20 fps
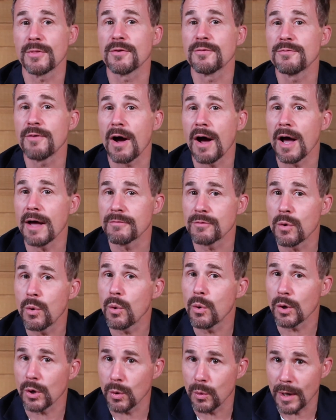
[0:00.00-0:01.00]
the 5
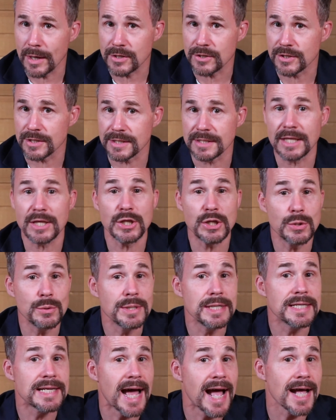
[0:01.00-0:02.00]
core questions that you
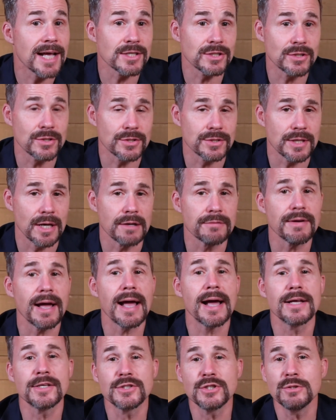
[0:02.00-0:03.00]
need to ask yourself
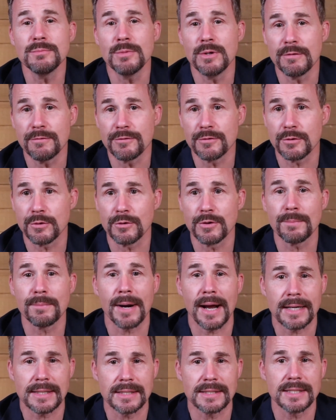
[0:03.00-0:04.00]
as you move through the
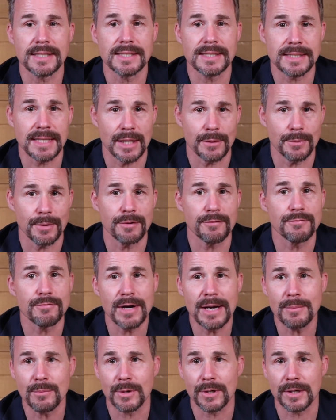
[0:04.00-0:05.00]
Practice Accelerator
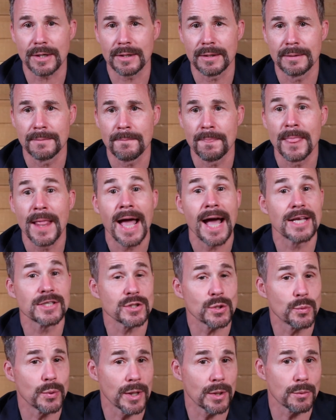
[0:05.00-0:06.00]
Framework. As a
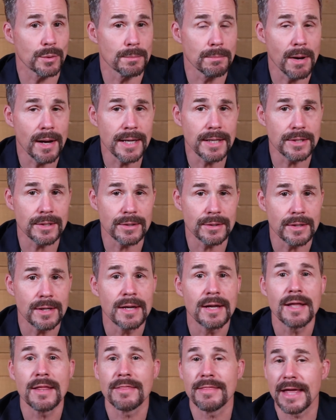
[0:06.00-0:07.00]
quick reminder,
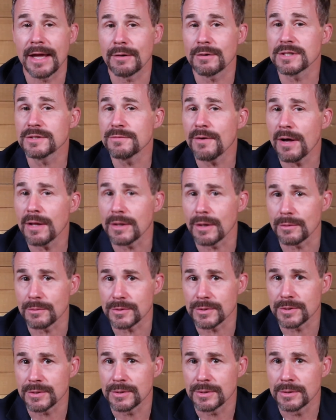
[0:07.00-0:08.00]
they are as
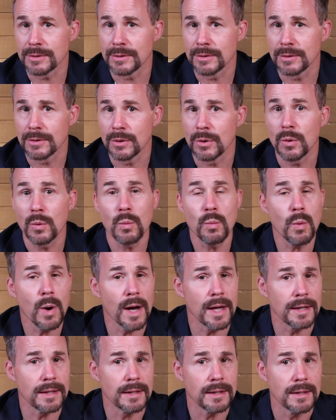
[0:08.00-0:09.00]
follows.
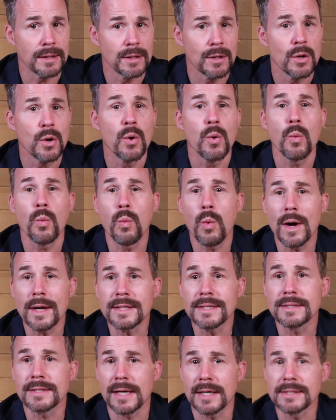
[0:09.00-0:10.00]
1. What
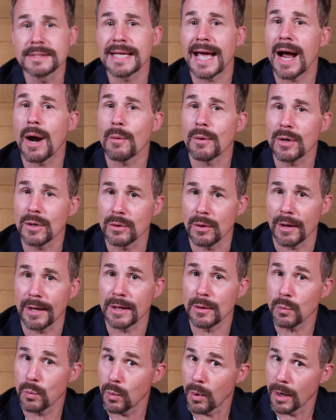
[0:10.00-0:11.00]
does our client
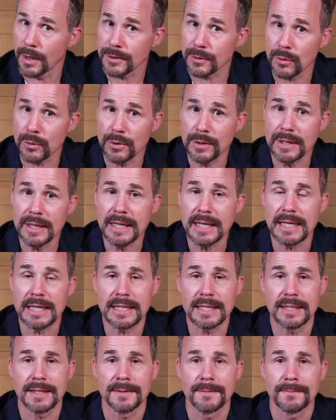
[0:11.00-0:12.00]
want or need?